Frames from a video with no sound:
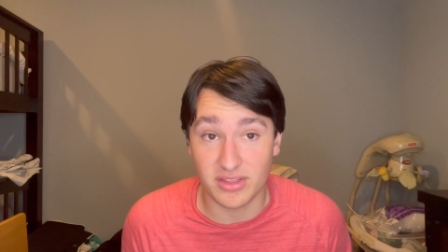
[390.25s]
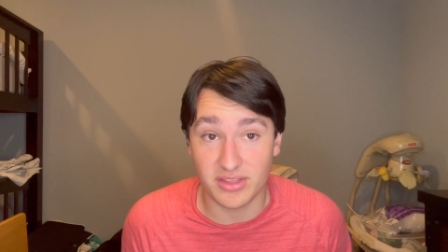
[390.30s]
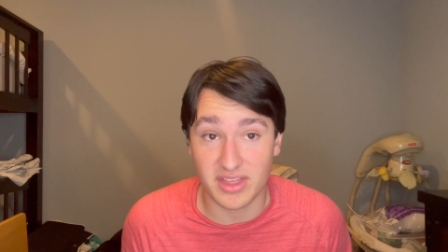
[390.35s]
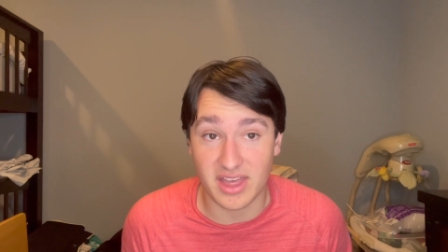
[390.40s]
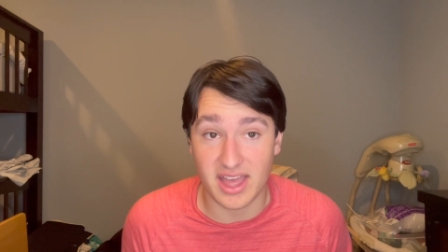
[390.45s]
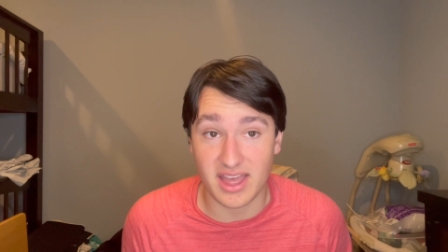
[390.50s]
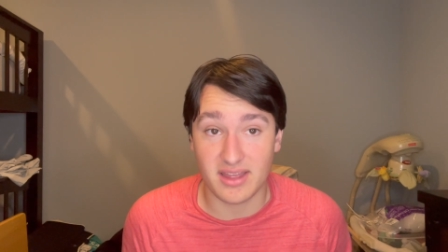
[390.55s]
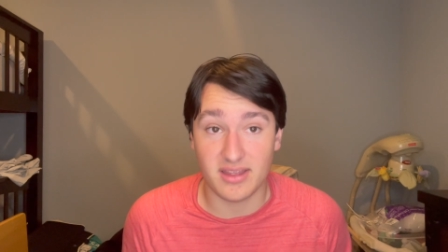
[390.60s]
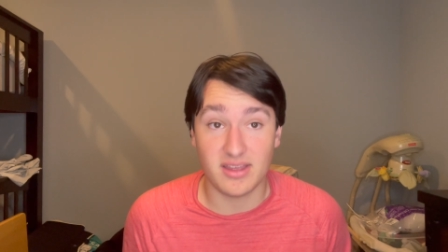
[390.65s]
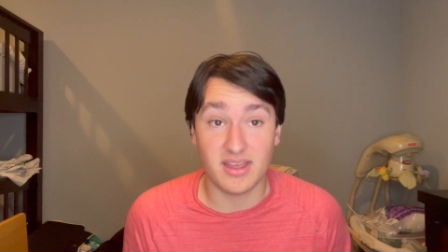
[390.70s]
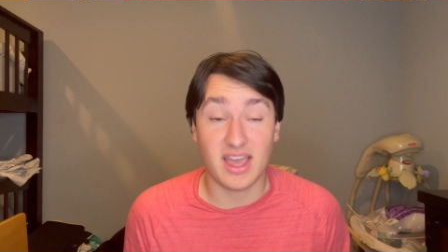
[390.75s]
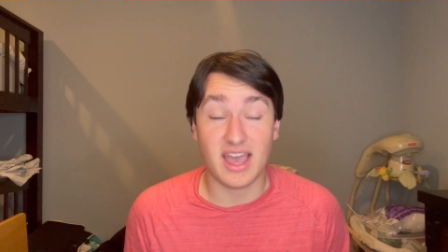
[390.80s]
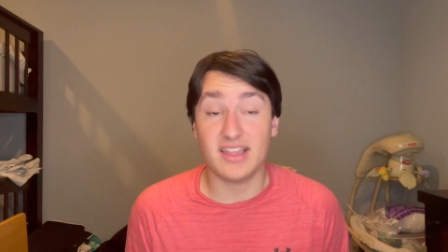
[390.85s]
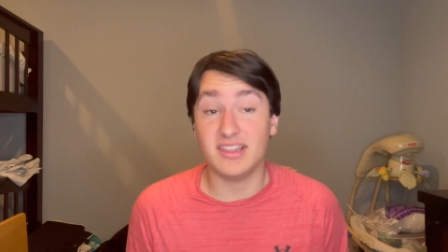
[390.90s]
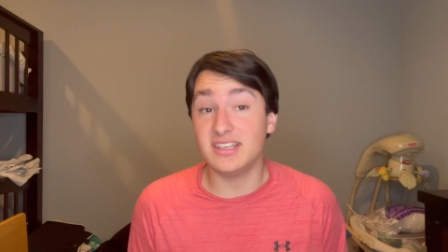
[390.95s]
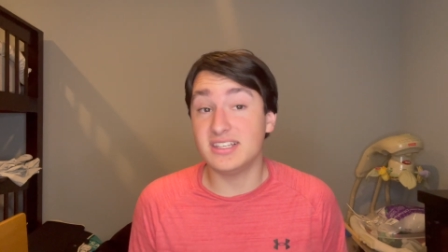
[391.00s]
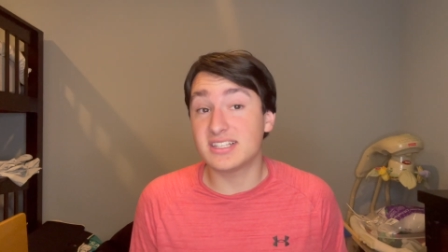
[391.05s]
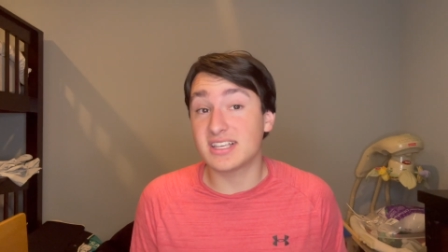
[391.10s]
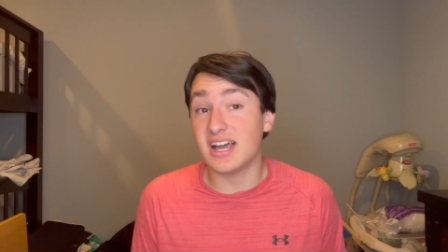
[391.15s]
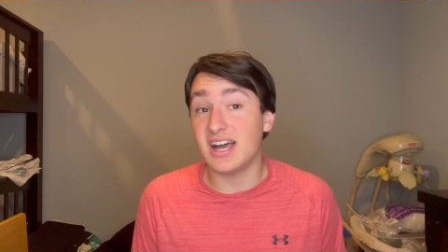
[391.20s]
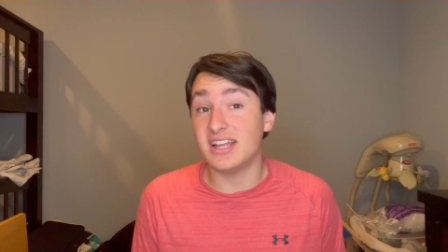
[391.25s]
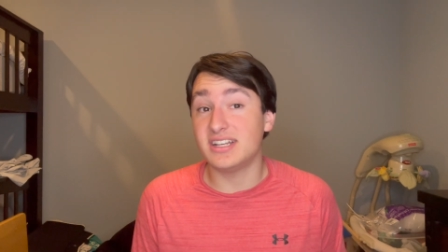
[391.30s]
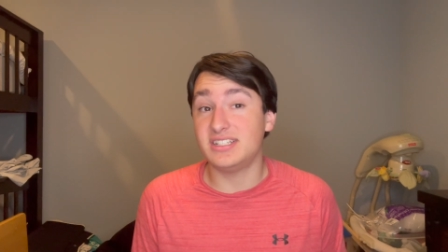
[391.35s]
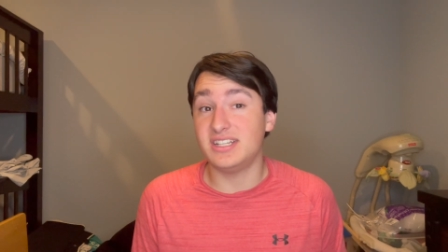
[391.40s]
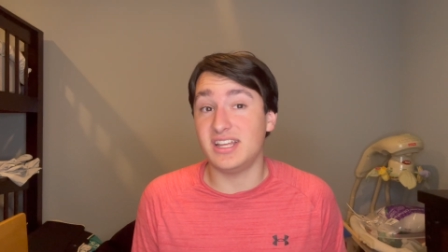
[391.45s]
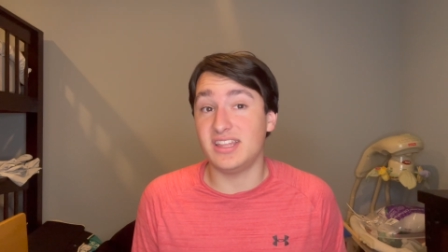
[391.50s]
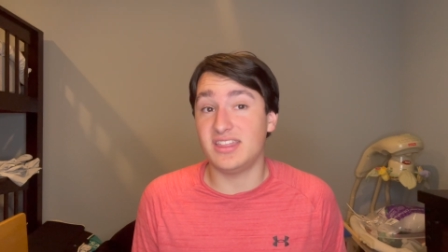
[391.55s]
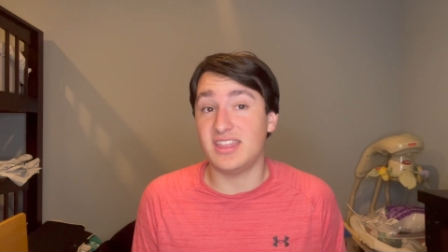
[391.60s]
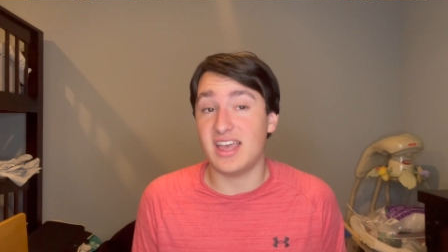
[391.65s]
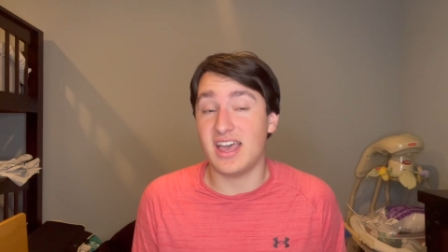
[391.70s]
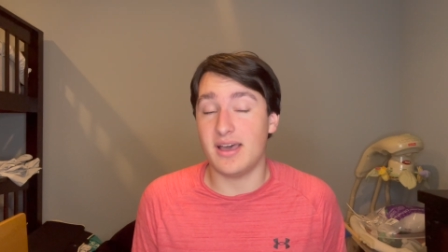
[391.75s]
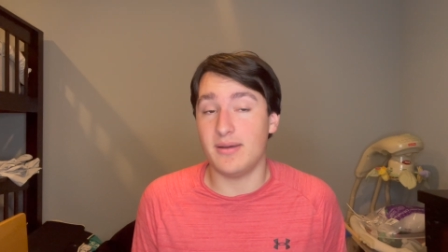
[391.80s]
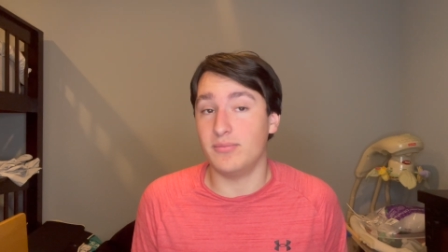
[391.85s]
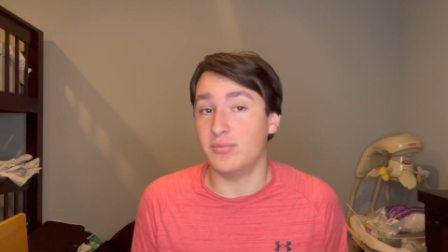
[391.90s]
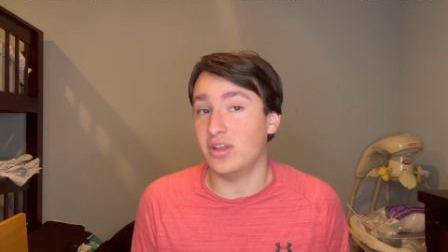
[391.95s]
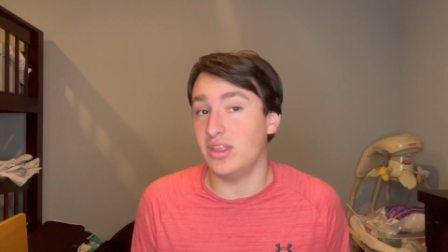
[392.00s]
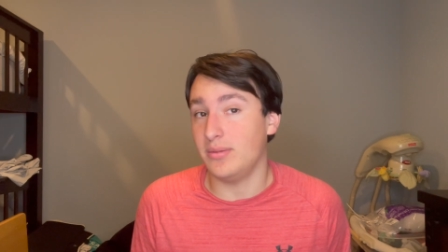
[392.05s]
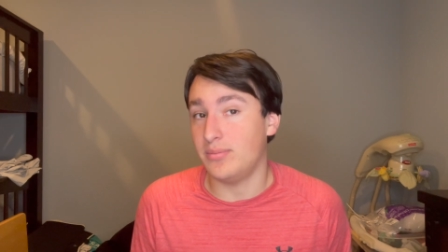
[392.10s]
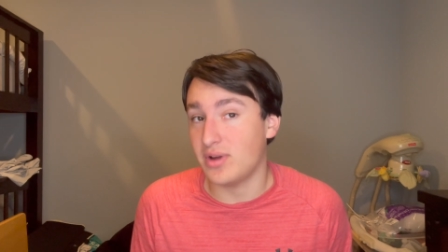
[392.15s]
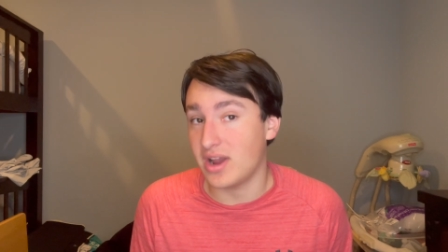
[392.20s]
That at least content that I'm
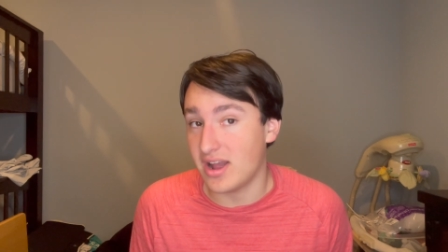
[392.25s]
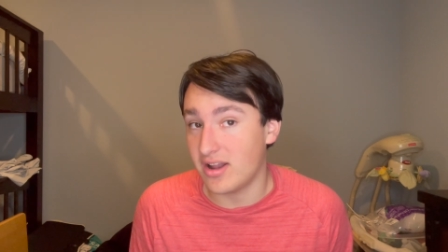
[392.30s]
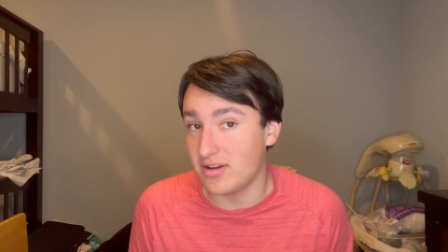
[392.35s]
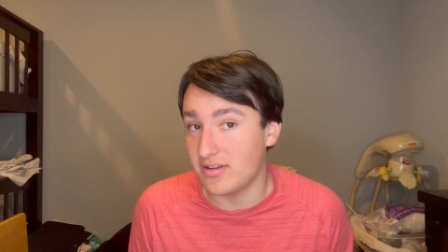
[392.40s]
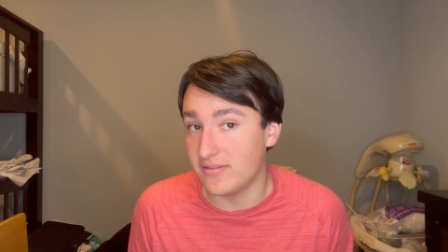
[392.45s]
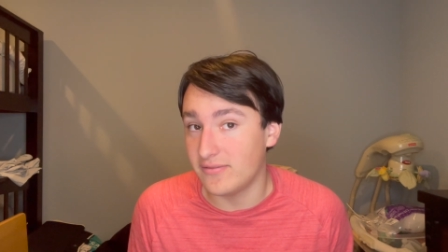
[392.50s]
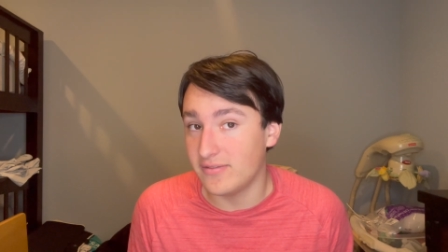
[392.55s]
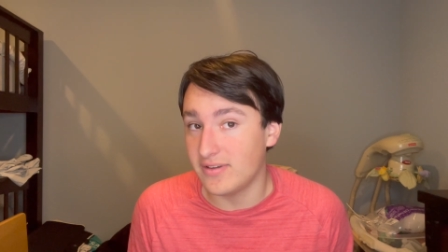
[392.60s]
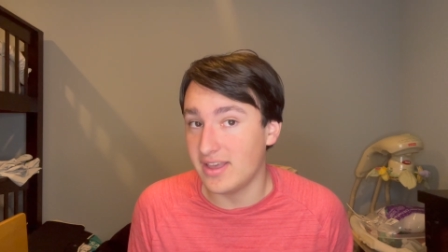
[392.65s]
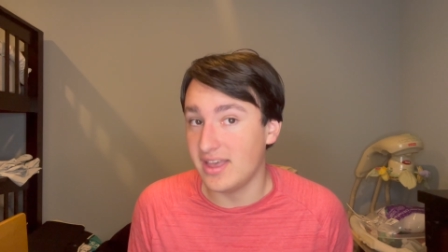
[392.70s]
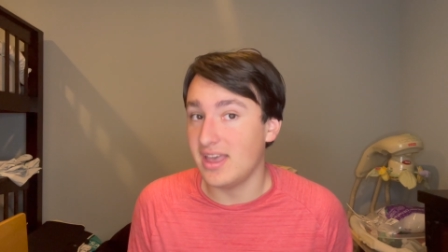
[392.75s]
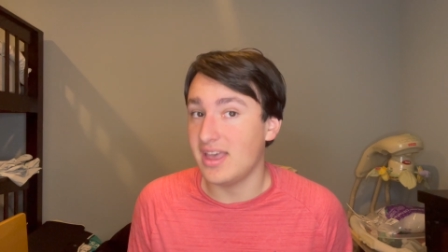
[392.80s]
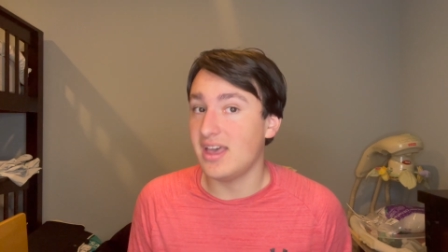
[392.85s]
really proud of,